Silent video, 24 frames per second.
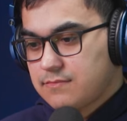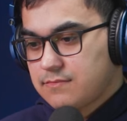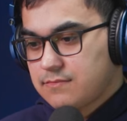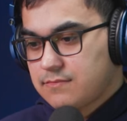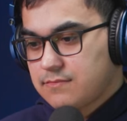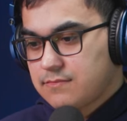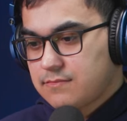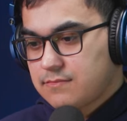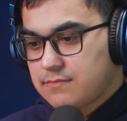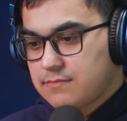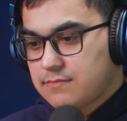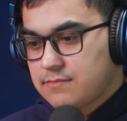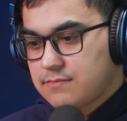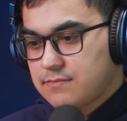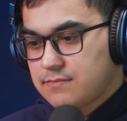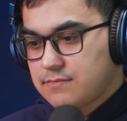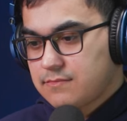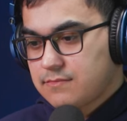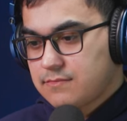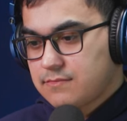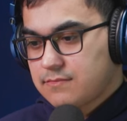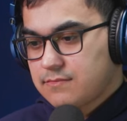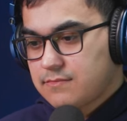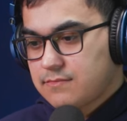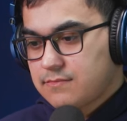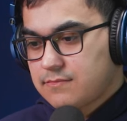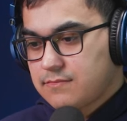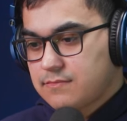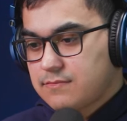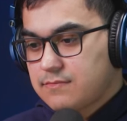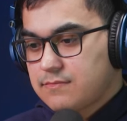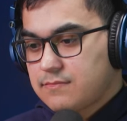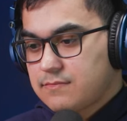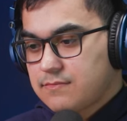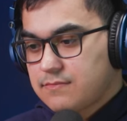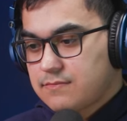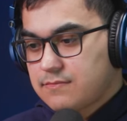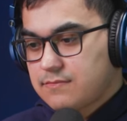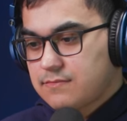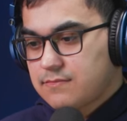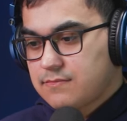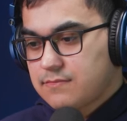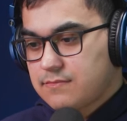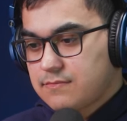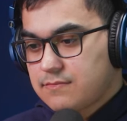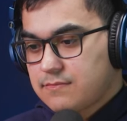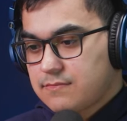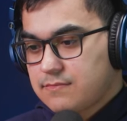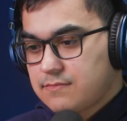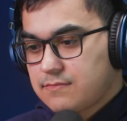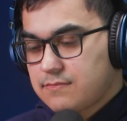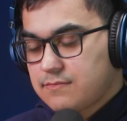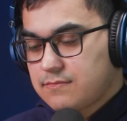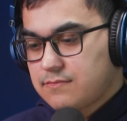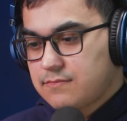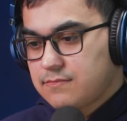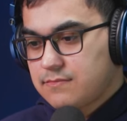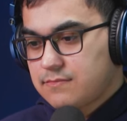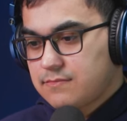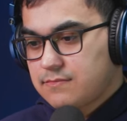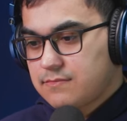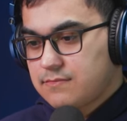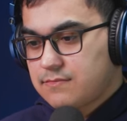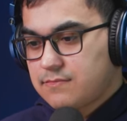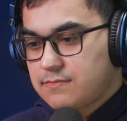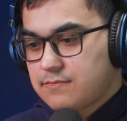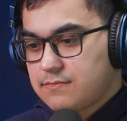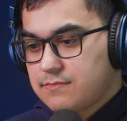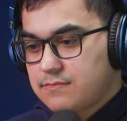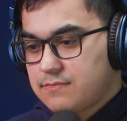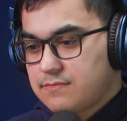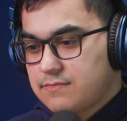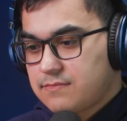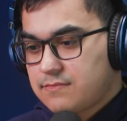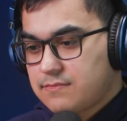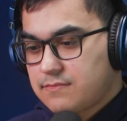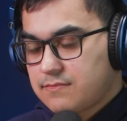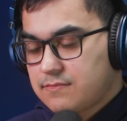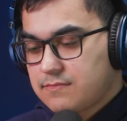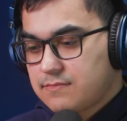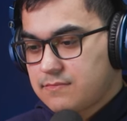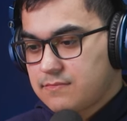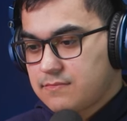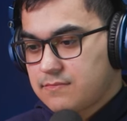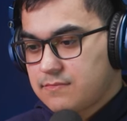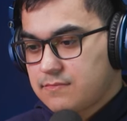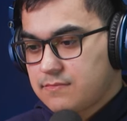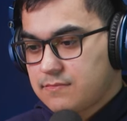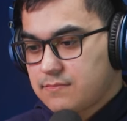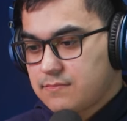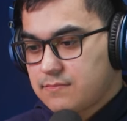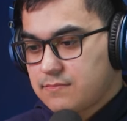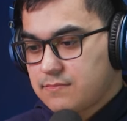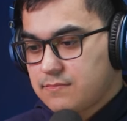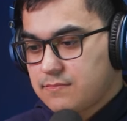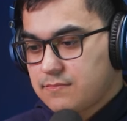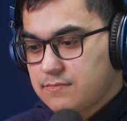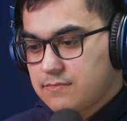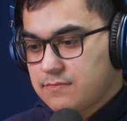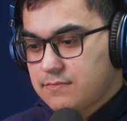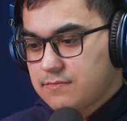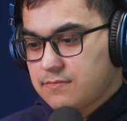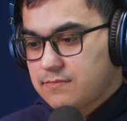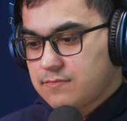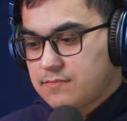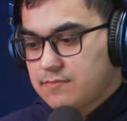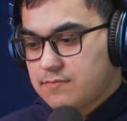This person isn't speaking.